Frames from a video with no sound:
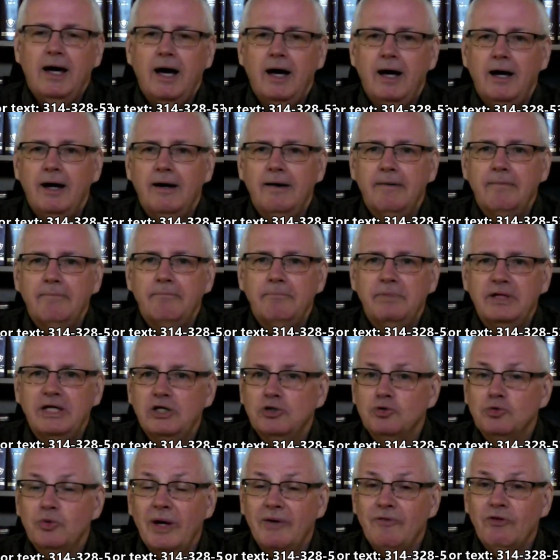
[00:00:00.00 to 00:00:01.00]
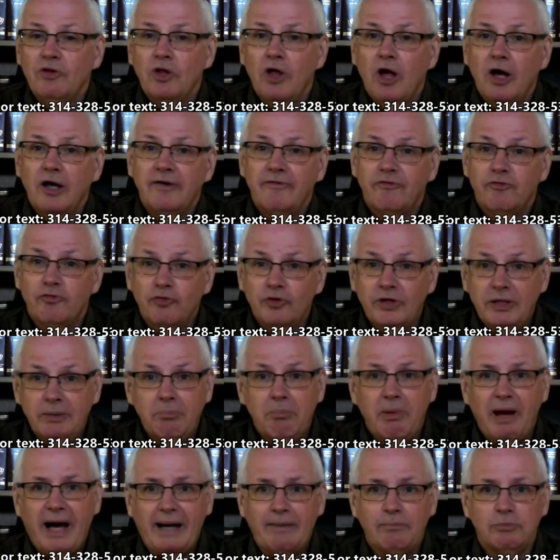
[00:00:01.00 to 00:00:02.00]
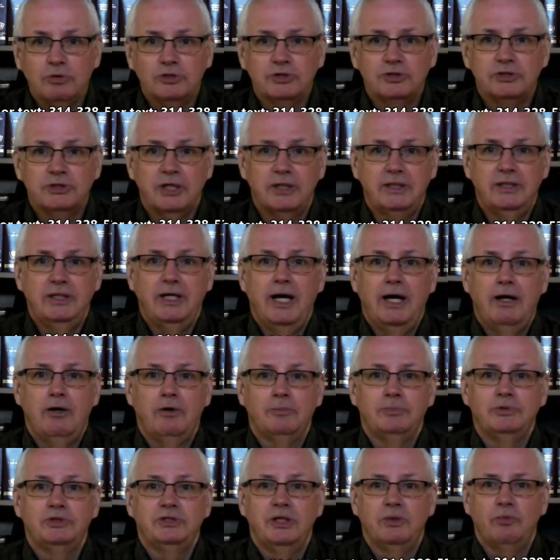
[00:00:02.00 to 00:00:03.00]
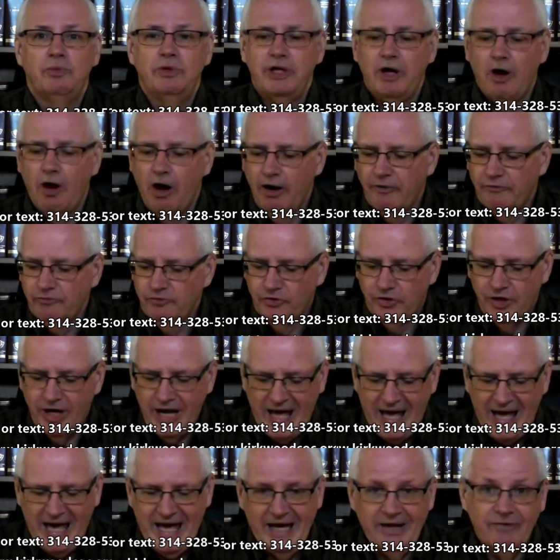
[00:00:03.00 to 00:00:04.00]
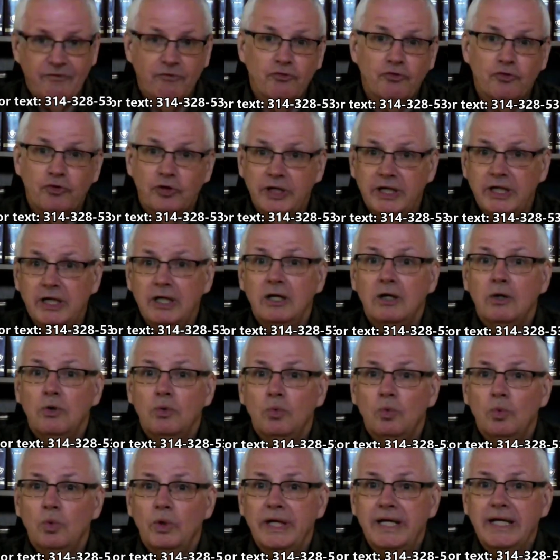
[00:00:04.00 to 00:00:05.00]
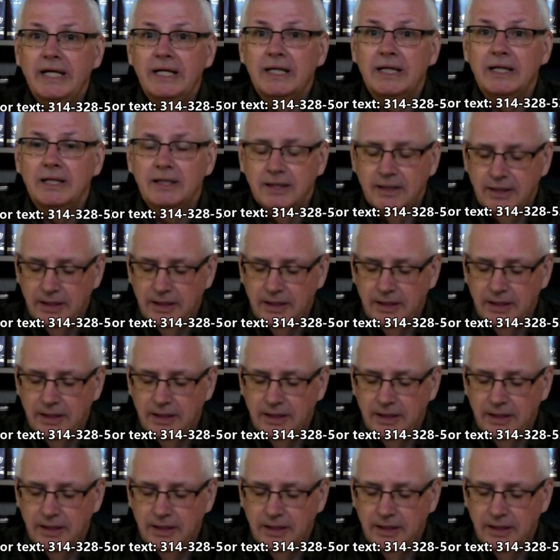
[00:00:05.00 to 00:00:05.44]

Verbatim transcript: um, because we have a lot of free Bible study helps that we offer every week.